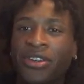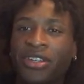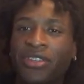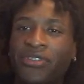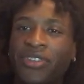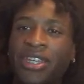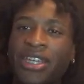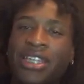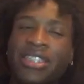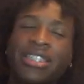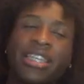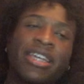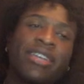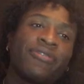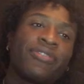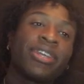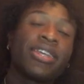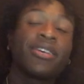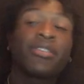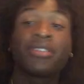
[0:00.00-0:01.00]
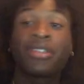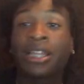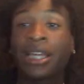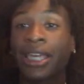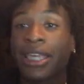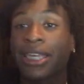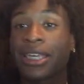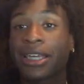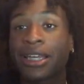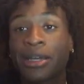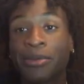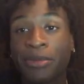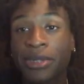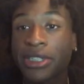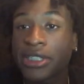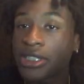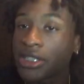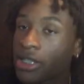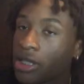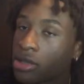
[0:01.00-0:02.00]
And if you guys like the video, like,
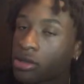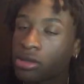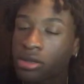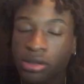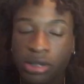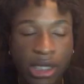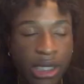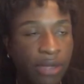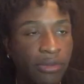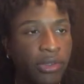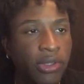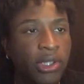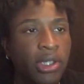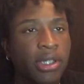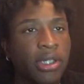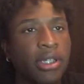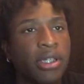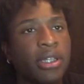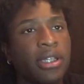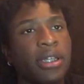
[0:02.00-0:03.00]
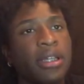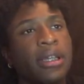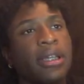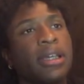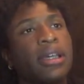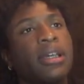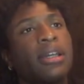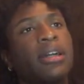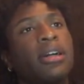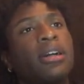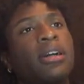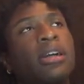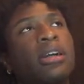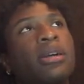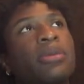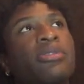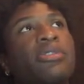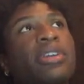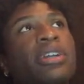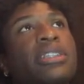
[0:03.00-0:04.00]
comment, share, subscribe, you could.
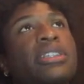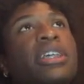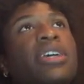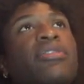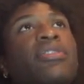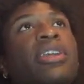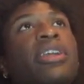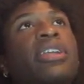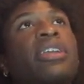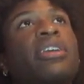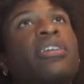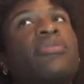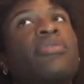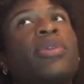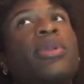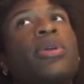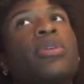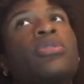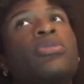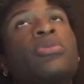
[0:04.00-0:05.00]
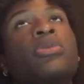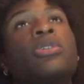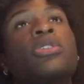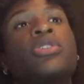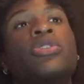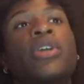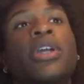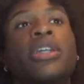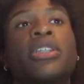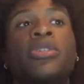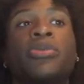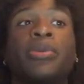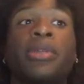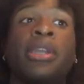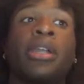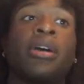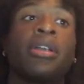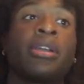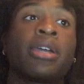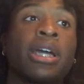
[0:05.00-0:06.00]
You guys have any other videos you want to react to, put it
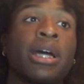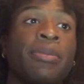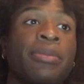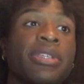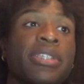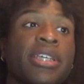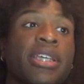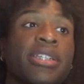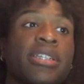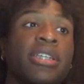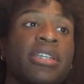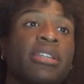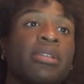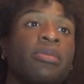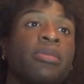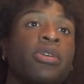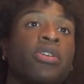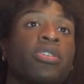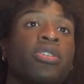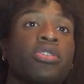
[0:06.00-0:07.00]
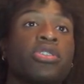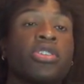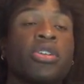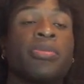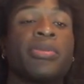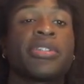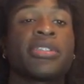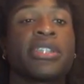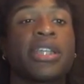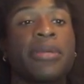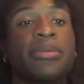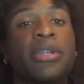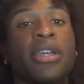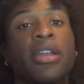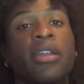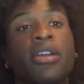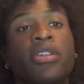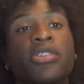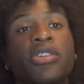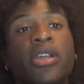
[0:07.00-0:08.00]
down in the comment section, DM me on Instagram or Snapchat,
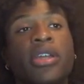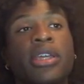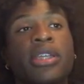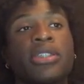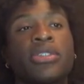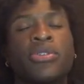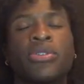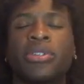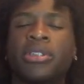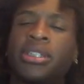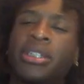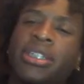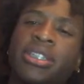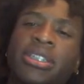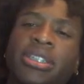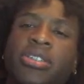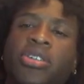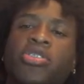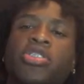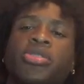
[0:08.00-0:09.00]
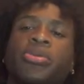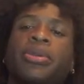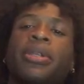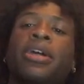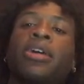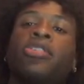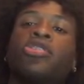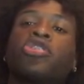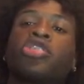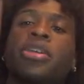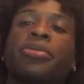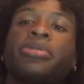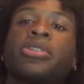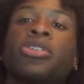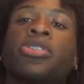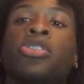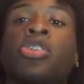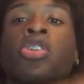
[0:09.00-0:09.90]
and I'll try to get to it. The links to those should be down in the description.